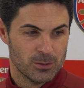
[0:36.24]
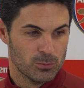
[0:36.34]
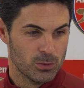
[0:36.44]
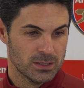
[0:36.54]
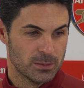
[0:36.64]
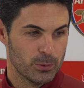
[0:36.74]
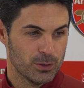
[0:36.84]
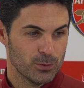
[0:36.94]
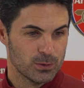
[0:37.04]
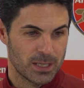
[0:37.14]
Well, it's a
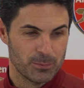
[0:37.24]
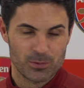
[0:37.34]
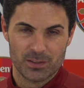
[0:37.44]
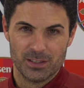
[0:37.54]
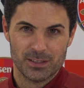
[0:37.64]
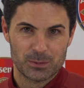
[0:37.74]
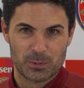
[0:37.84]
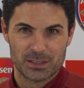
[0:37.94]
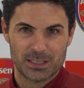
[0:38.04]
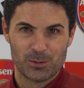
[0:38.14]
beautiful time of the year,
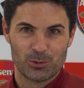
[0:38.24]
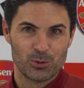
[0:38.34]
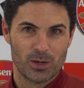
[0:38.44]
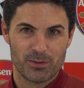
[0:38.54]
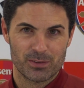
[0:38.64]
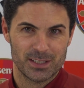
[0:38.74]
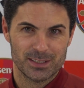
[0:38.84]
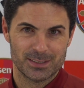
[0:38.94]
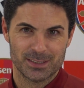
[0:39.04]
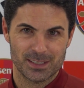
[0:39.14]
especially when you have
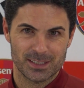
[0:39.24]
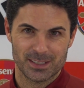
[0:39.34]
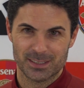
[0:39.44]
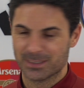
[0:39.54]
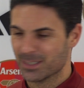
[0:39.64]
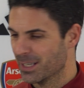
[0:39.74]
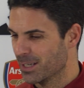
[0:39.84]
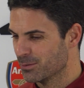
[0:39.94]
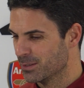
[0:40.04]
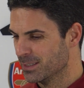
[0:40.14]
kids and they still
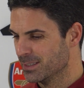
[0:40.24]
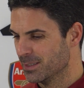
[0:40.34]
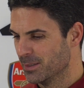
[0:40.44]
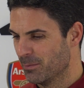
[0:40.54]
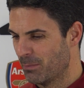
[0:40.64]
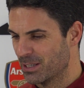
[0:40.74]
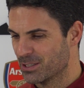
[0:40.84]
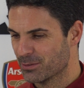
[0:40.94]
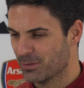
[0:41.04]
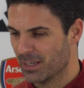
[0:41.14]
have this
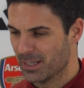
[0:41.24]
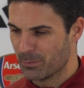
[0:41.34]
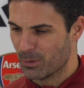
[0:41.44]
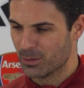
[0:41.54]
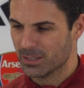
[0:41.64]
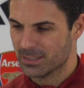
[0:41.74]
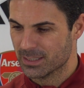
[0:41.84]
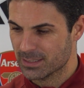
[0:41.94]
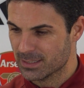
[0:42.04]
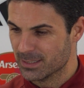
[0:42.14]
magic feeling about it.
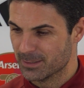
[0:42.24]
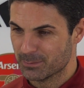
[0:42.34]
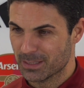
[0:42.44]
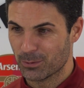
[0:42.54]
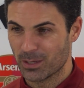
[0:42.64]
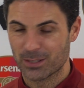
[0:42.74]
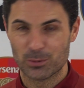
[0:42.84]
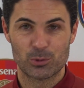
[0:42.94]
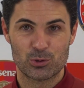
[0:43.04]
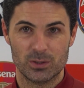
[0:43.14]
And we had the
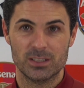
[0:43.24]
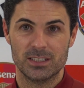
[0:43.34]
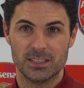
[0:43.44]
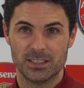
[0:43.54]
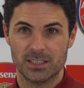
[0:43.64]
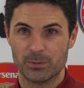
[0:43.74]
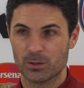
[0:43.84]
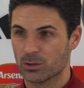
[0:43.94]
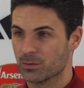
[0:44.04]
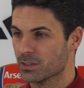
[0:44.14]
opportunity this year
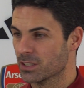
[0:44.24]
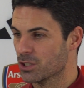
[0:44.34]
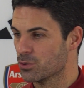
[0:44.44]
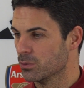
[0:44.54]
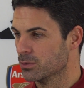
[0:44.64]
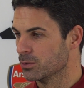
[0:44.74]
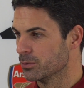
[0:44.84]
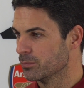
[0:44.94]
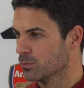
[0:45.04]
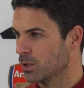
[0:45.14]
because of the schedule
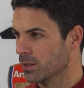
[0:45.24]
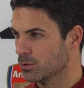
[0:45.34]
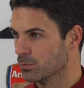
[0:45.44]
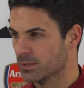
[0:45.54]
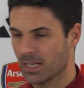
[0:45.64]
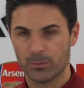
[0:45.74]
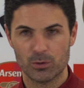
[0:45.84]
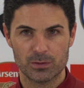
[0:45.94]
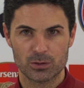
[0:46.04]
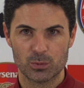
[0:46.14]
to have some time
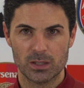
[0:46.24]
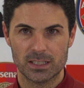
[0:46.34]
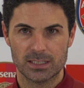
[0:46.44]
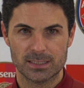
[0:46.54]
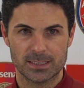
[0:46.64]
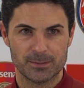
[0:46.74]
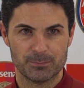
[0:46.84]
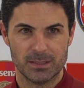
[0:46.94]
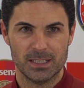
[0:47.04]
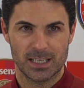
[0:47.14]
off as well and
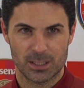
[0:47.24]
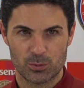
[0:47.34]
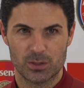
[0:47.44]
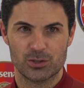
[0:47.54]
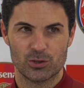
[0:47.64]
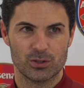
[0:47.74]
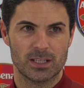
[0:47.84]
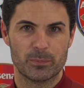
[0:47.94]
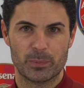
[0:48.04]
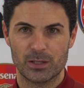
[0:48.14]
to enjoy
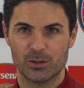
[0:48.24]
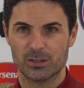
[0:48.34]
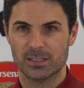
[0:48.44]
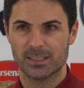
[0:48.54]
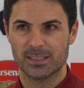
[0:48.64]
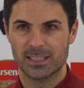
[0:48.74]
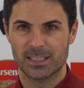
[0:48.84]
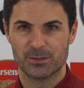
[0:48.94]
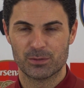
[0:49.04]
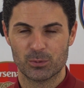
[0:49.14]
that period in a
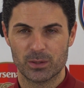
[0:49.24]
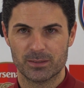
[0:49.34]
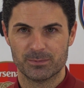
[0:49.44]
different way.